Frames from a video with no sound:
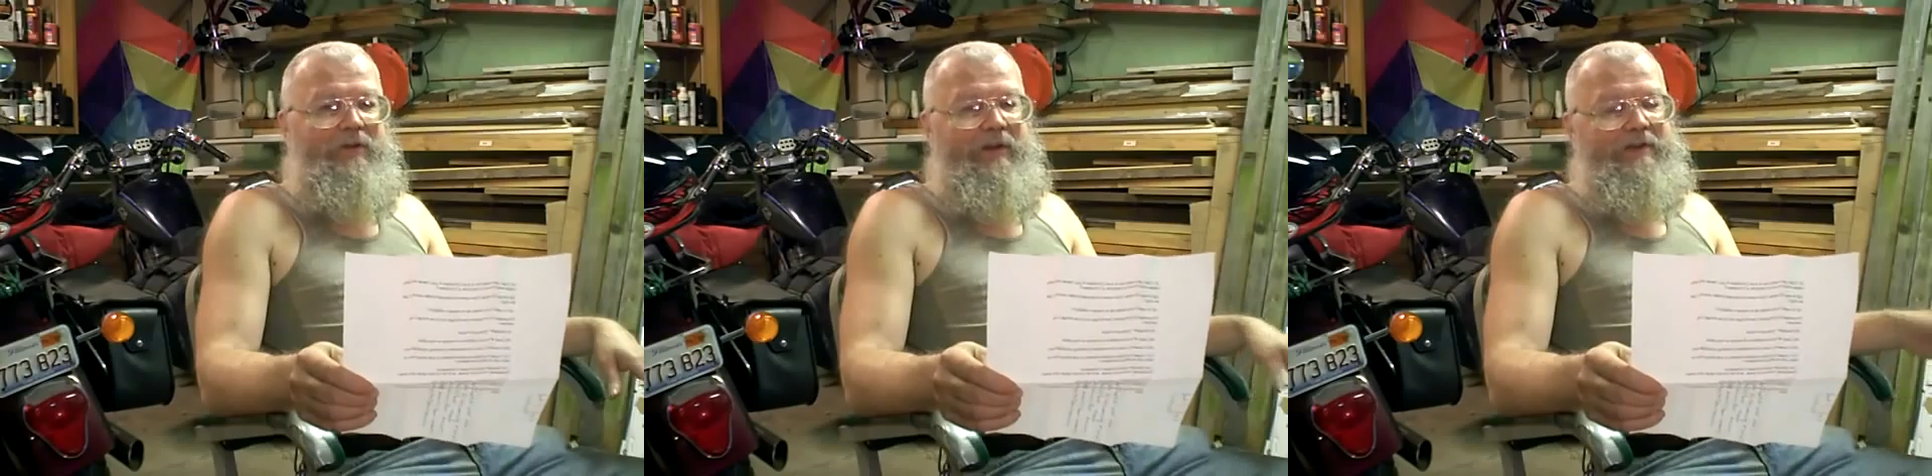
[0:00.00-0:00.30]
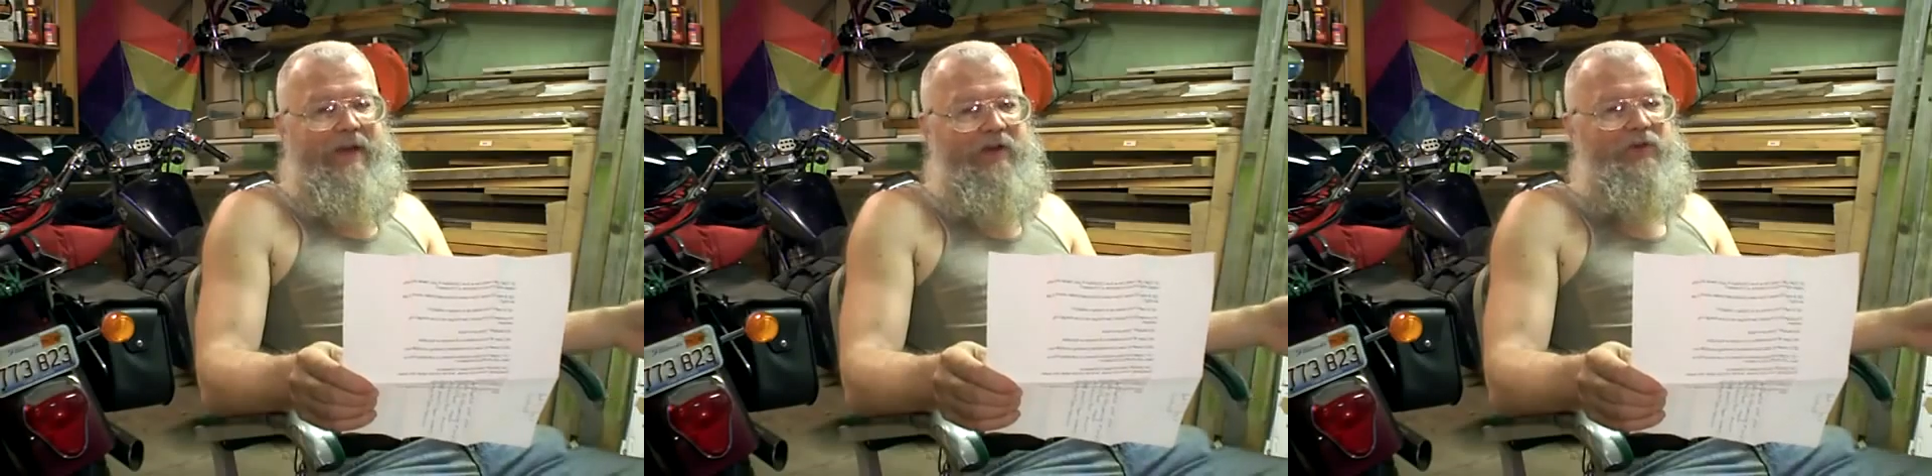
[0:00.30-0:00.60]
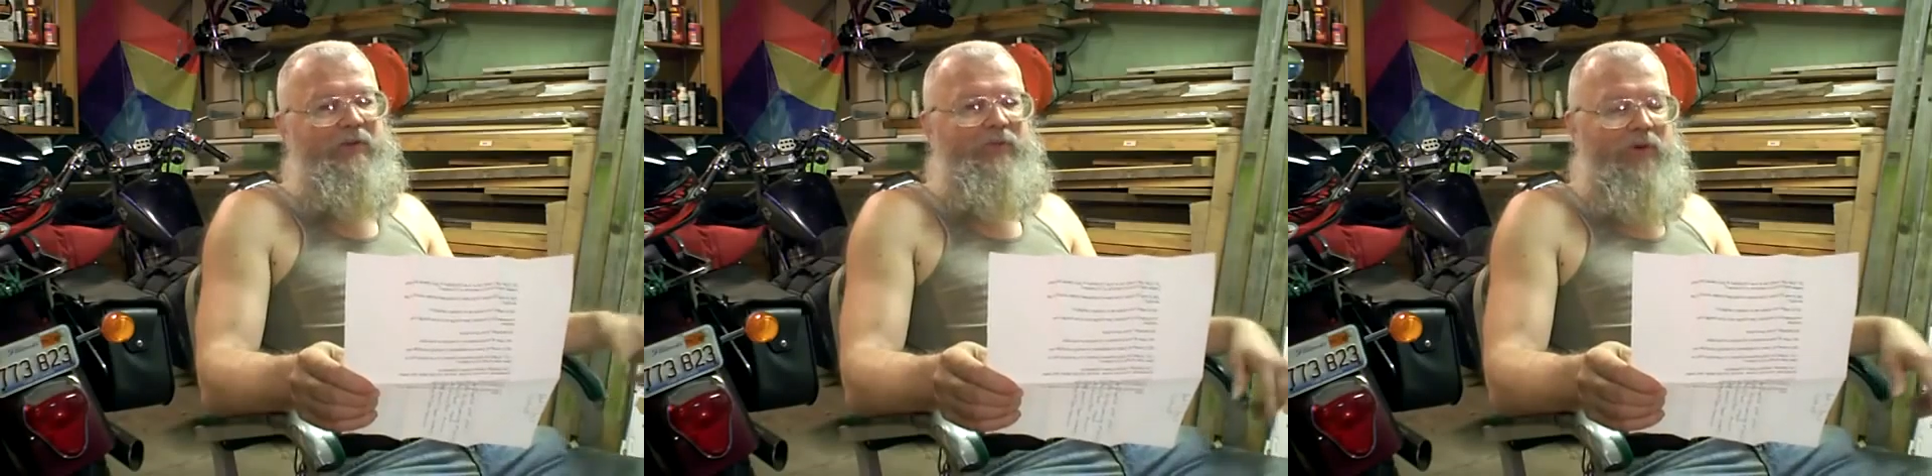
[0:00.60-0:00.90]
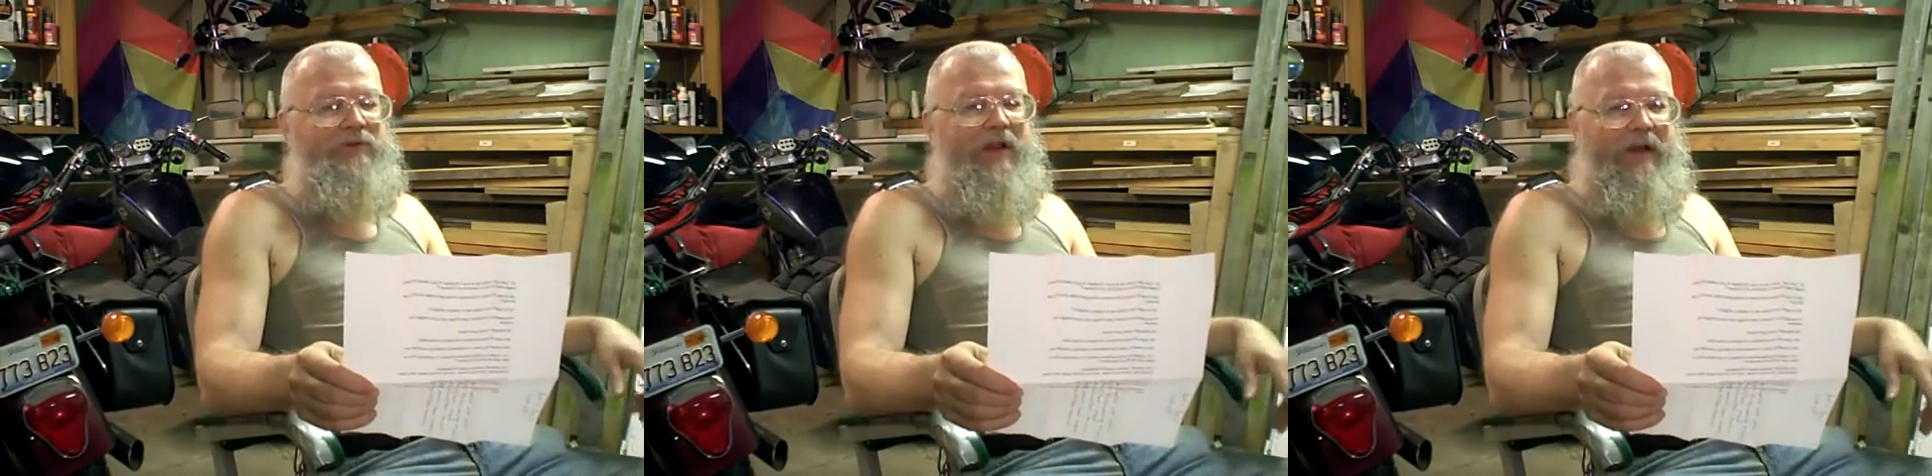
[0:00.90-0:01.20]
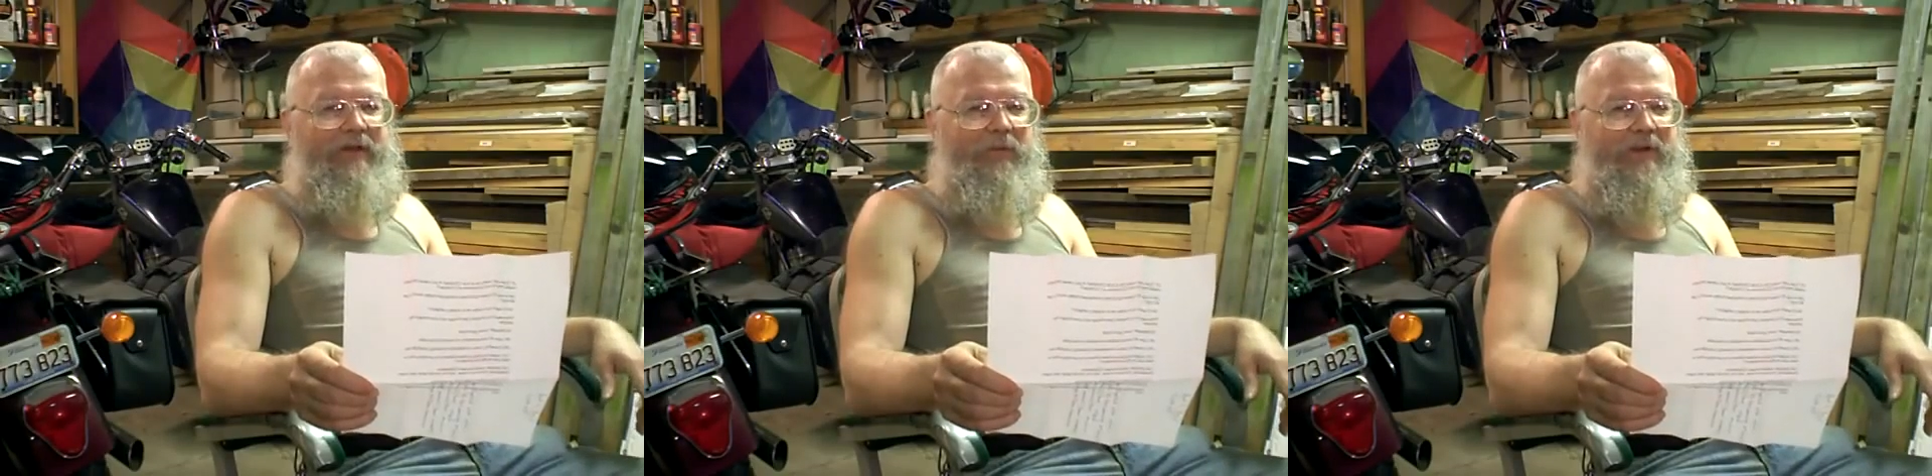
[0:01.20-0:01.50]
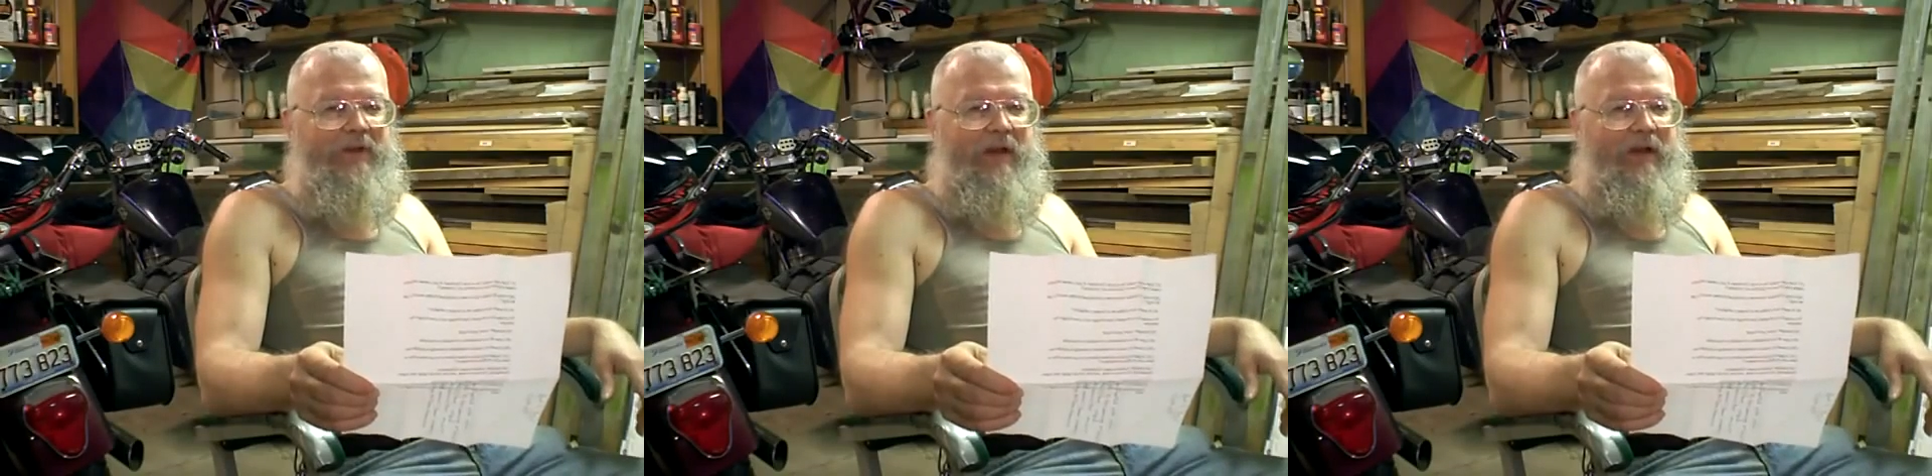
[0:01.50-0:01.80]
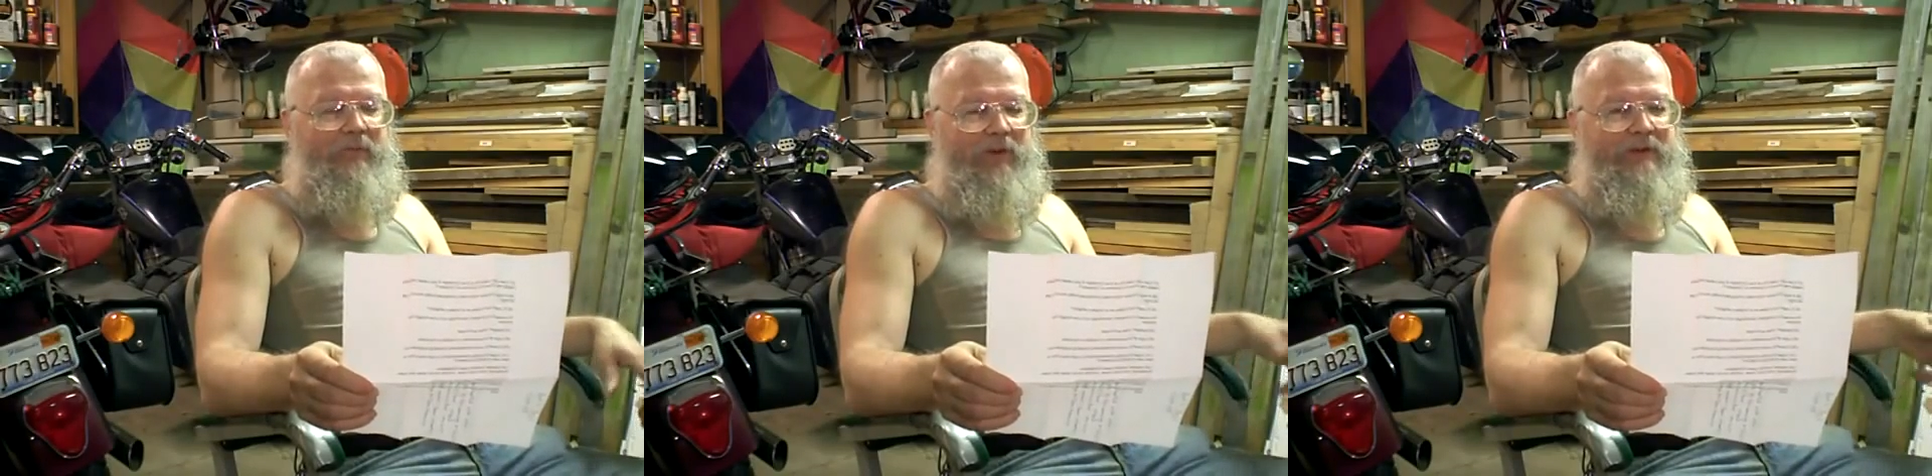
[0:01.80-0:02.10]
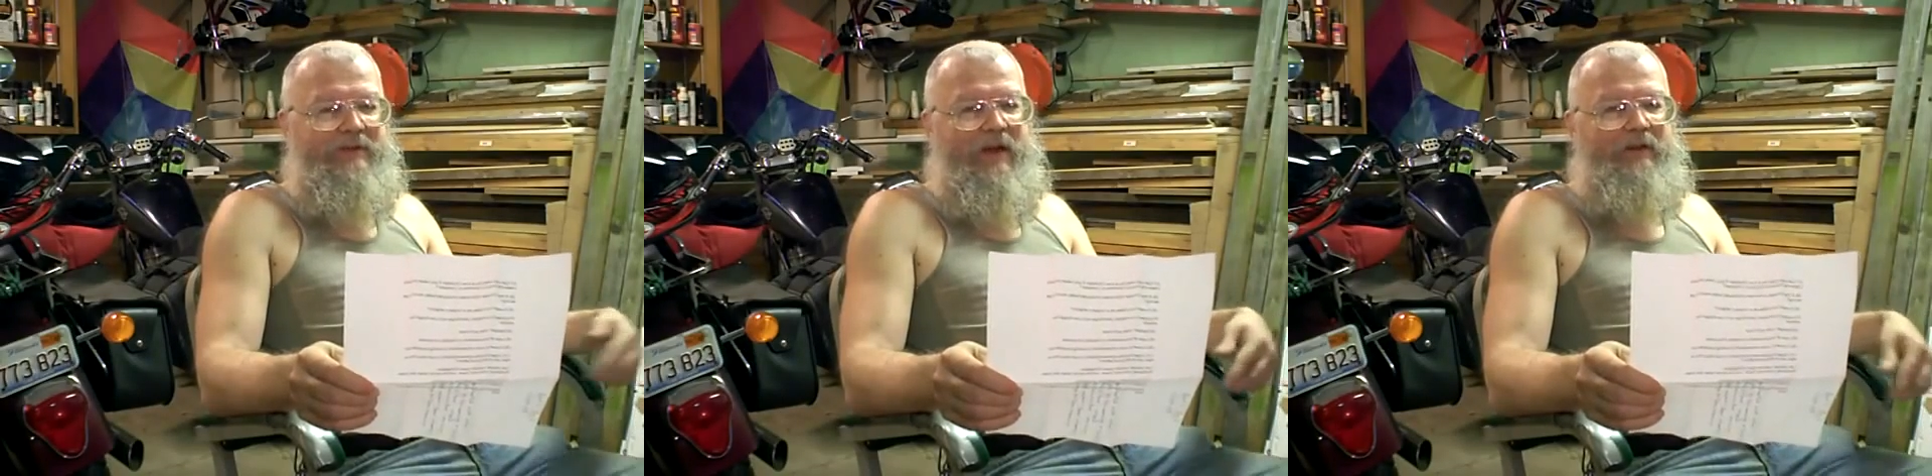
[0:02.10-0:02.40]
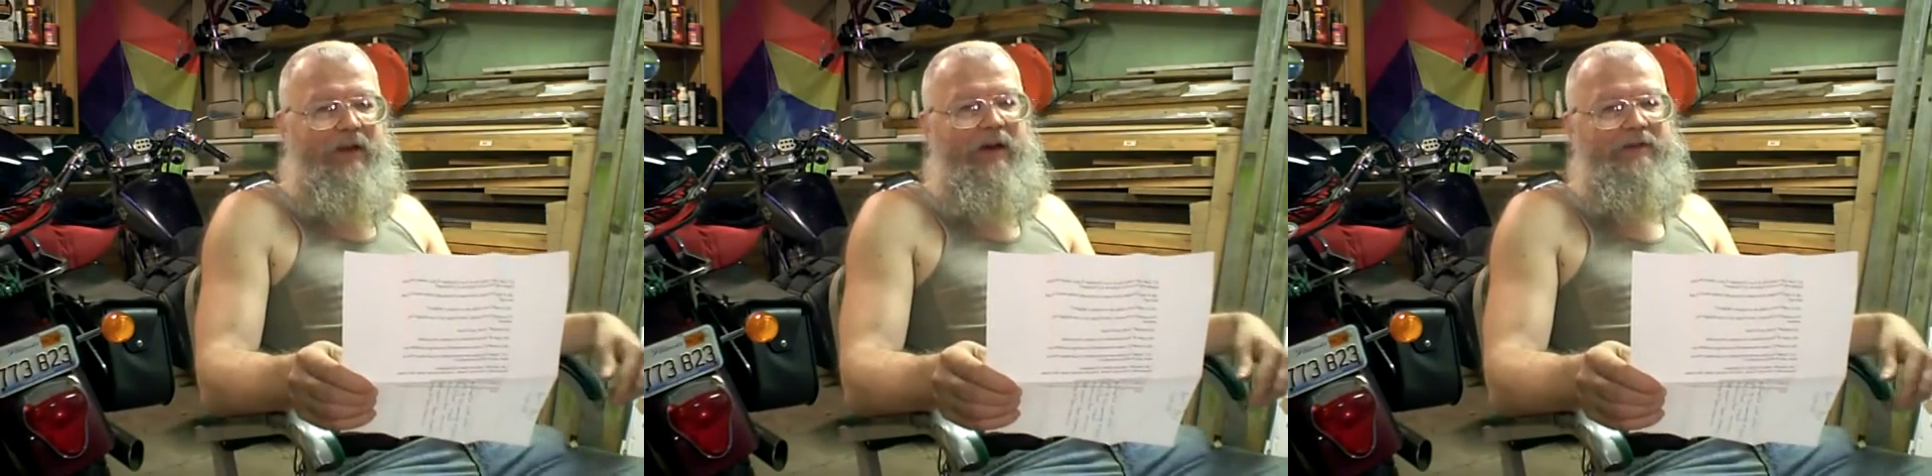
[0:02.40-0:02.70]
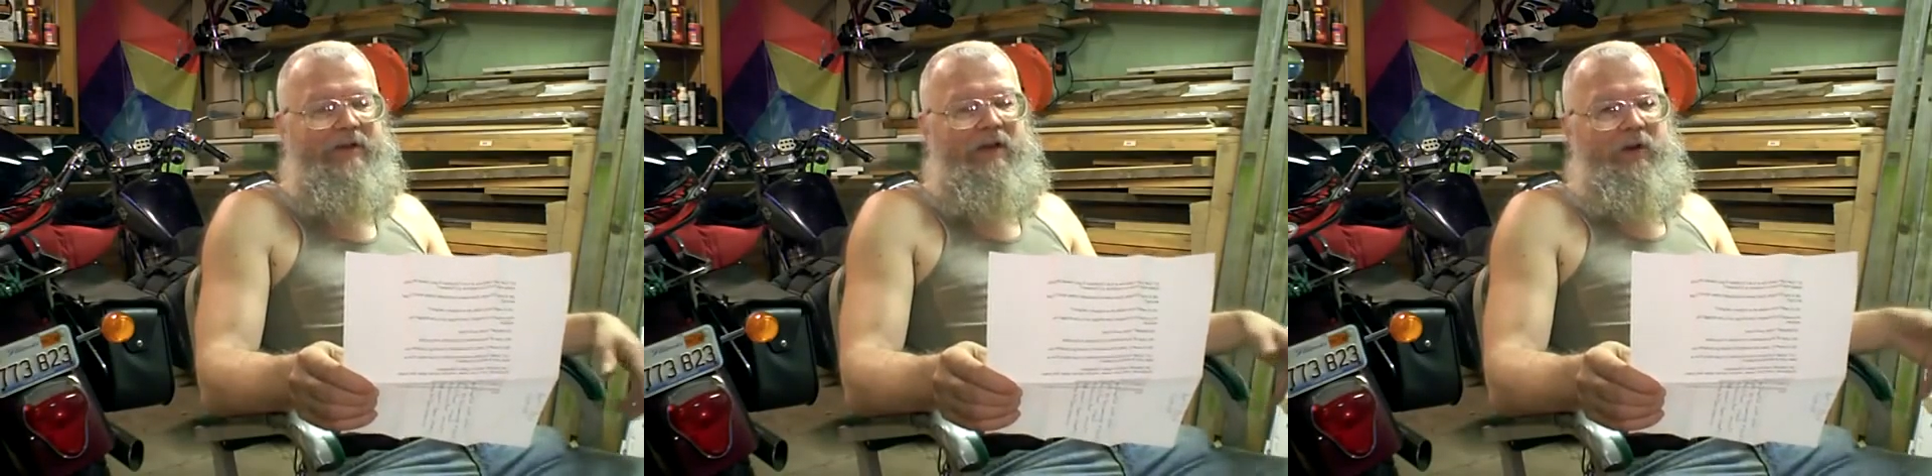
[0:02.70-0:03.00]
that it's actually first God that reach out, reaches out to us.